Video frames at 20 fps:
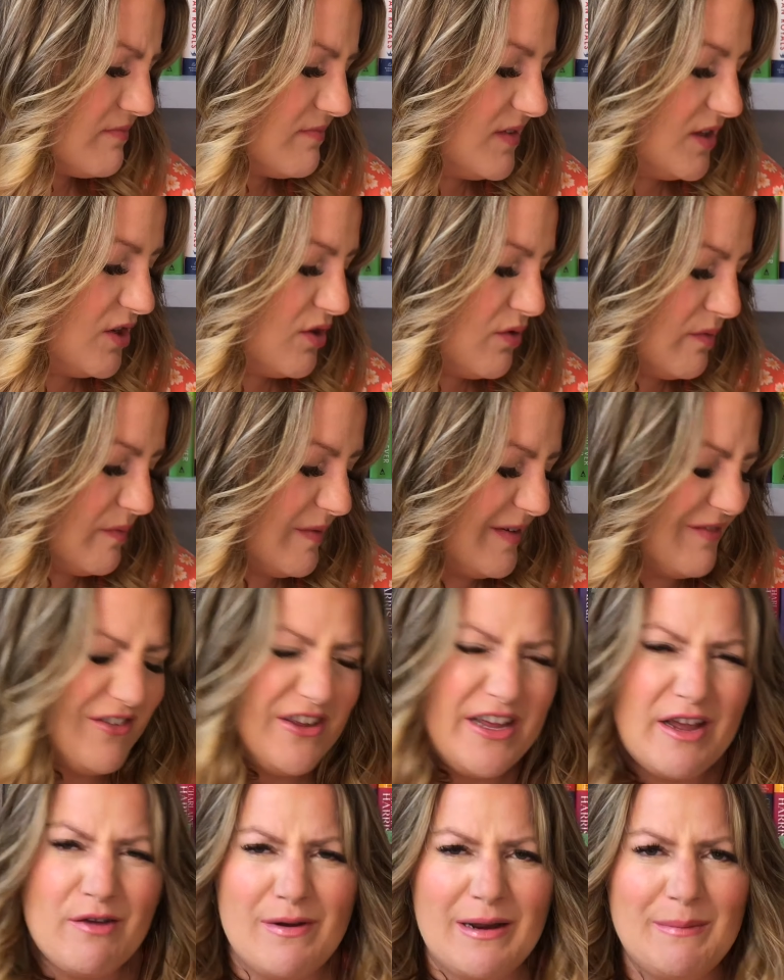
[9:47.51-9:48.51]
You know, if
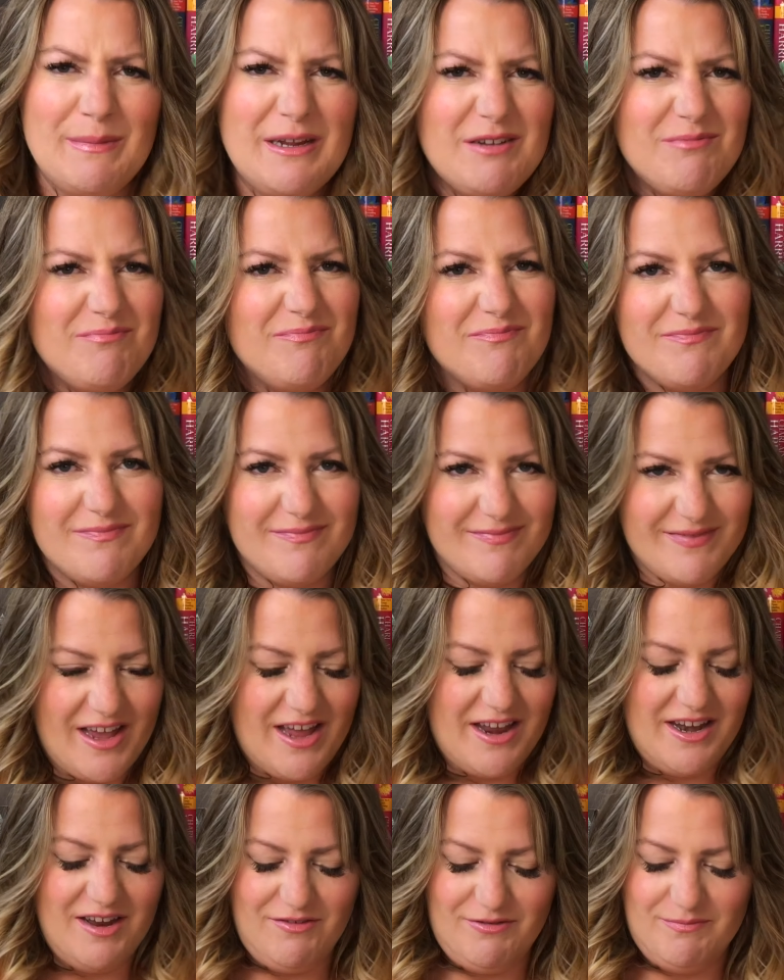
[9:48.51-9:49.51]
you get what I mean?
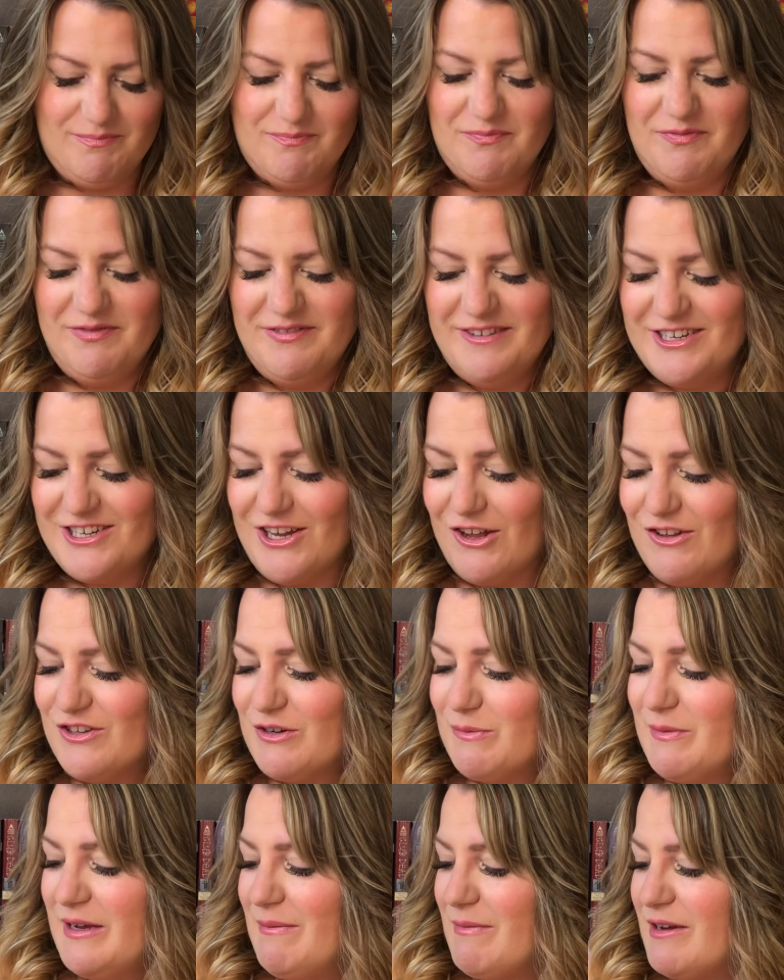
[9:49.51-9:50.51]
Kind of.
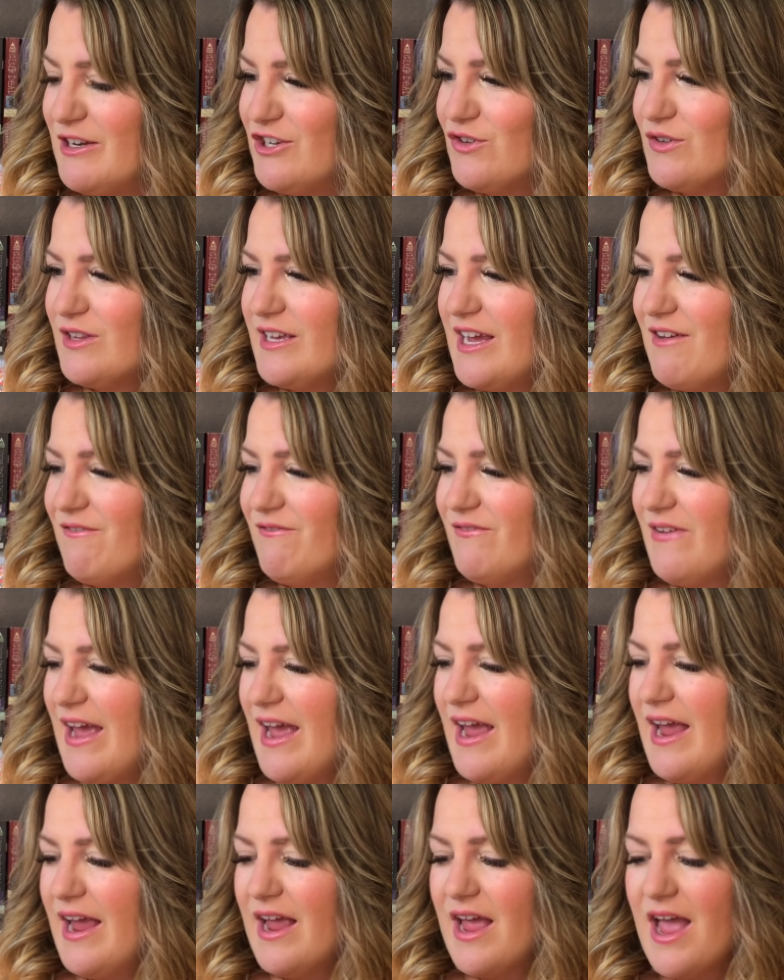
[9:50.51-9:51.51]
Shelter Me by Juliette
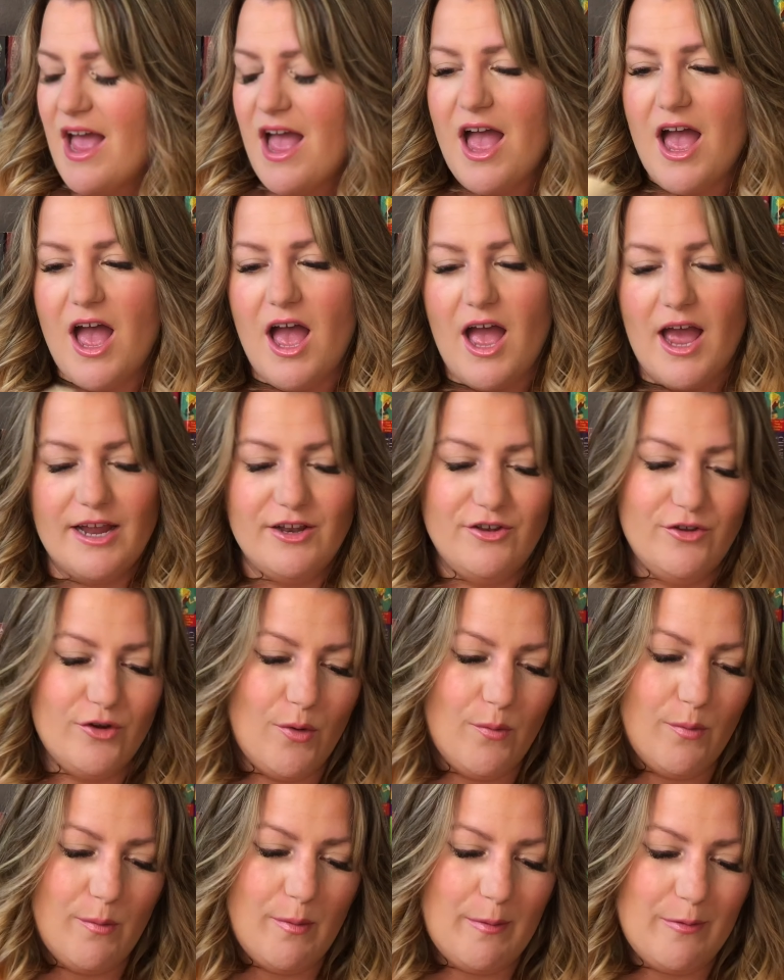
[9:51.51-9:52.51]
Fay. I
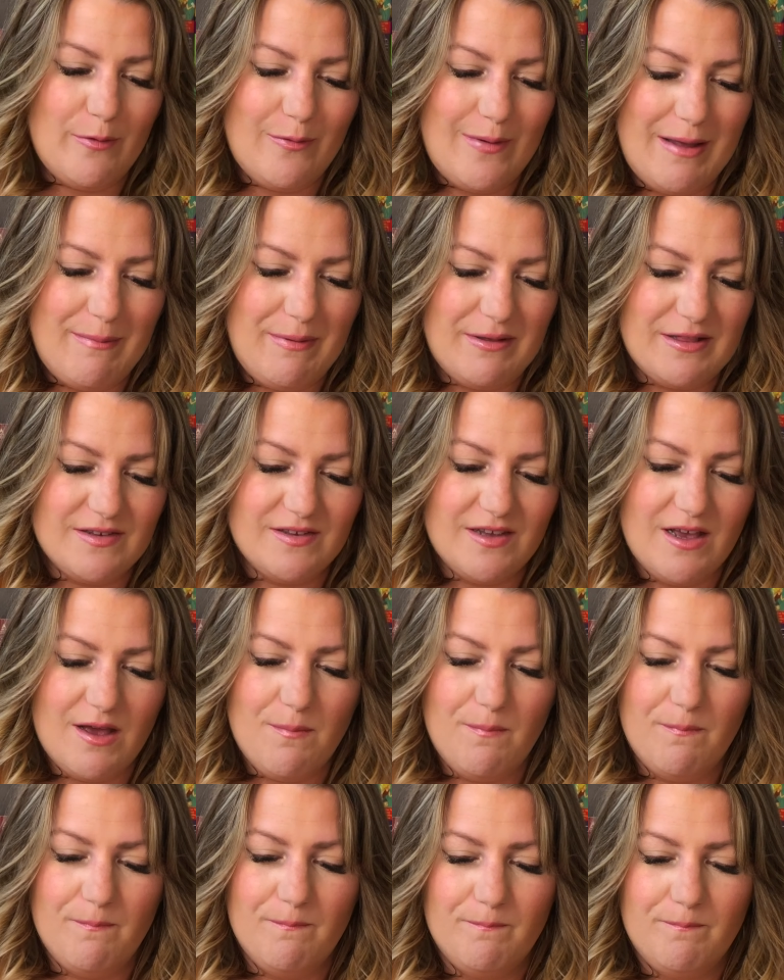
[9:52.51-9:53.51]
don't remember why I picked this
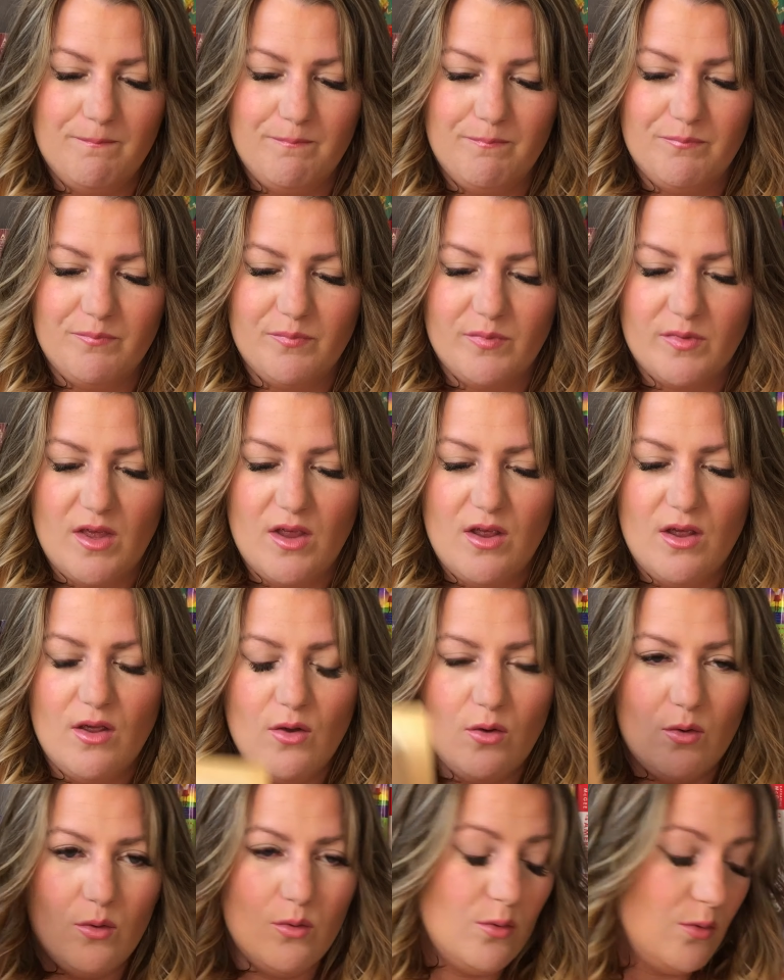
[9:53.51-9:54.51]
up.
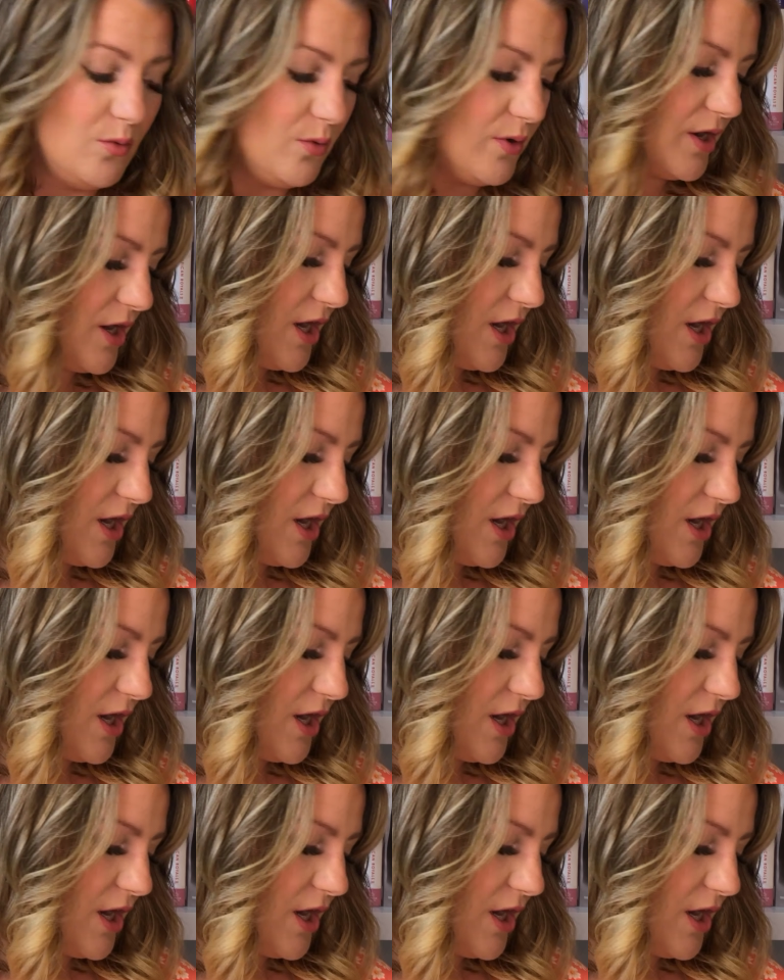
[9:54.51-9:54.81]
Ooh, her